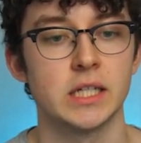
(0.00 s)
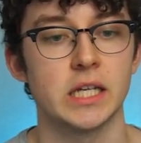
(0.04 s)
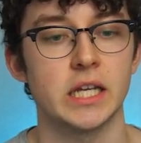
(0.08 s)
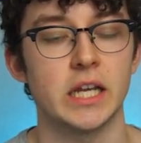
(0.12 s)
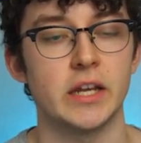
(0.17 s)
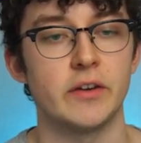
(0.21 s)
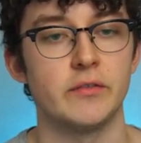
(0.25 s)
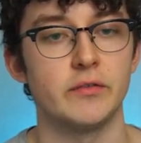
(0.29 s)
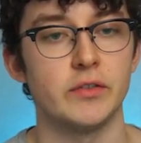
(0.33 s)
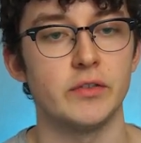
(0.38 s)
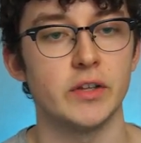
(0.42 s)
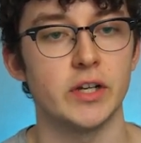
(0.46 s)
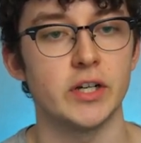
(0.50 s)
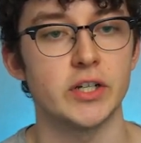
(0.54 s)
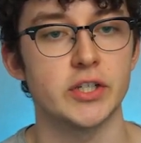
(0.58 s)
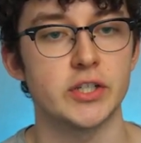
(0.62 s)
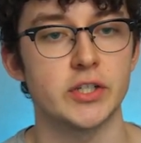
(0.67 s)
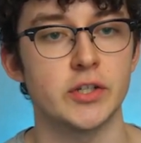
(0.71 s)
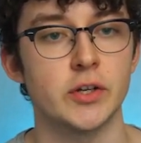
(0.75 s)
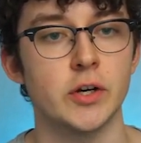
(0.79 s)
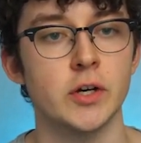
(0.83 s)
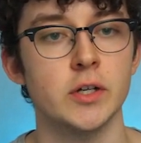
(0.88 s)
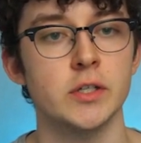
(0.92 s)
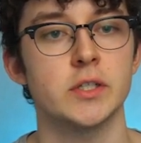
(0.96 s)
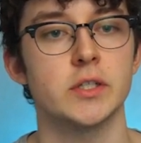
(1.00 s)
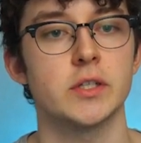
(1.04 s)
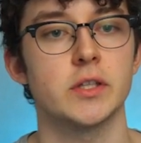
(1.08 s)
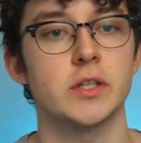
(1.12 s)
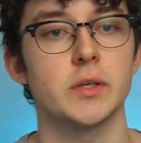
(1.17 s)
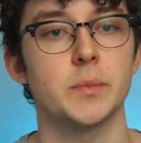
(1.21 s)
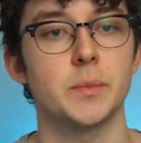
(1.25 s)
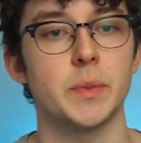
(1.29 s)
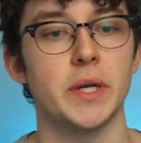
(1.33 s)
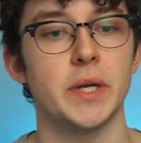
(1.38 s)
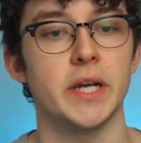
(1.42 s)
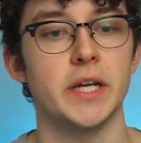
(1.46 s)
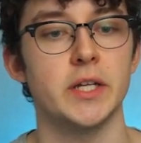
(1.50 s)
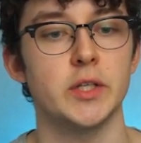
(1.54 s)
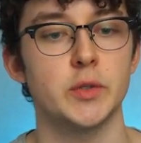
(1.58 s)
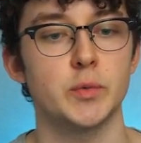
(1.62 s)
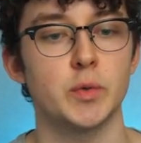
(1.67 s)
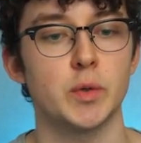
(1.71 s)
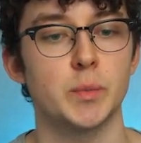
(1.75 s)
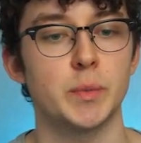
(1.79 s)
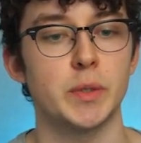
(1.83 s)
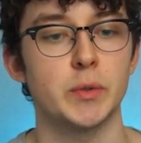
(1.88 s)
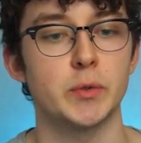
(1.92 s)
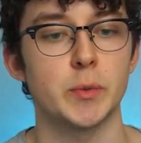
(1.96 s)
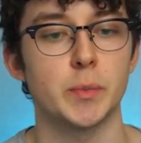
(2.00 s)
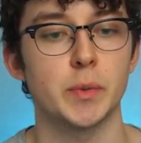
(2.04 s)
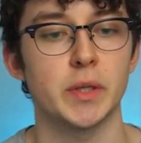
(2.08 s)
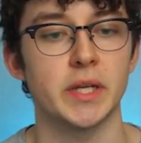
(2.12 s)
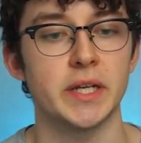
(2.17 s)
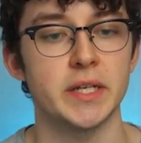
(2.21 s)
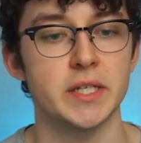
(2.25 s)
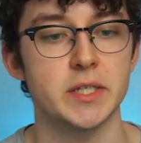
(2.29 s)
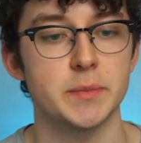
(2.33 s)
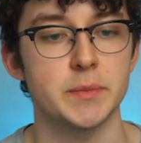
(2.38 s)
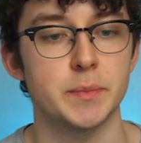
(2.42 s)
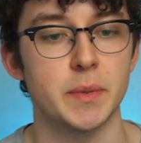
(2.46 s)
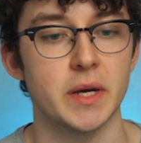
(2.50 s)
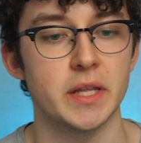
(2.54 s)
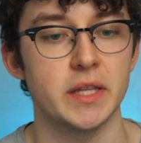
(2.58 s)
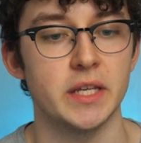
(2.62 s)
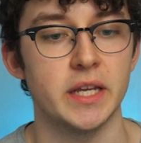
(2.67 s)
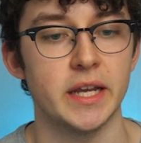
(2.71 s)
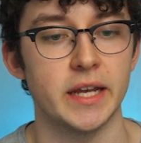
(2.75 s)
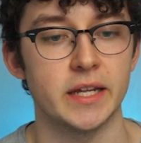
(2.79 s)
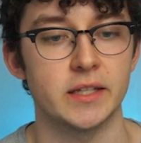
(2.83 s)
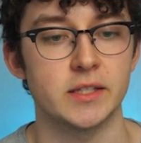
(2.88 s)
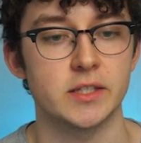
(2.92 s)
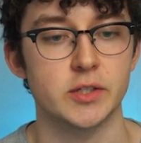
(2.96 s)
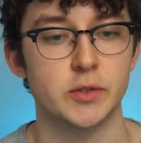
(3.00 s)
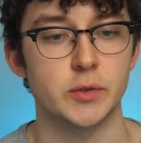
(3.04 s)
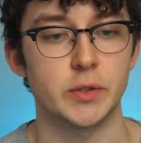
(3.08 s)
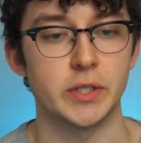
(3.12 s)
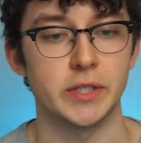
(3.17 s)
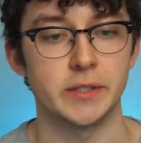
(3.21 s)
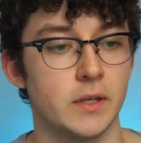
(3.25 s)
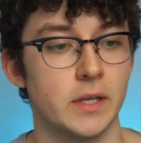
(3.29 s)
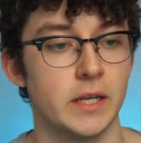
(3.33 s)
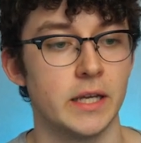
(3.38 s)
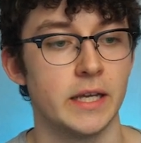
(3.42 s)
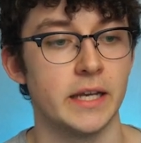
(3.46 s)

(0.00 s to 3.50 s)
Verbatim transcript: If there's not, the page will be replaced by the end screen.